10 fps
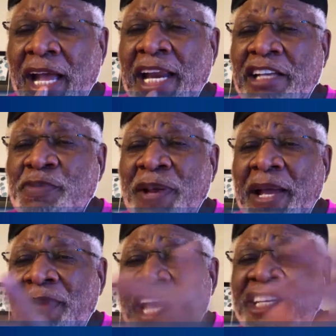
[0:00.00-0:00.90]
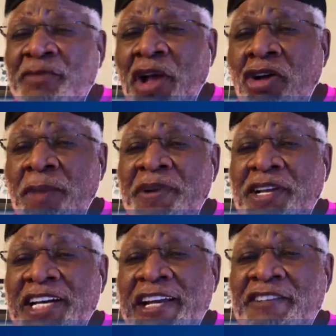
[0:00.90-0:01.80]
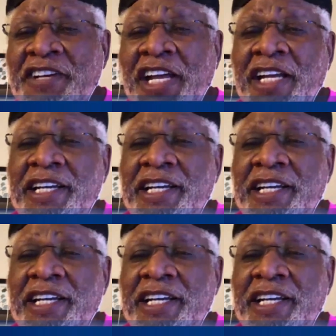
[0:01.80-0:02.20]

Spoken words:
And he's playing basketball up in Cleveland.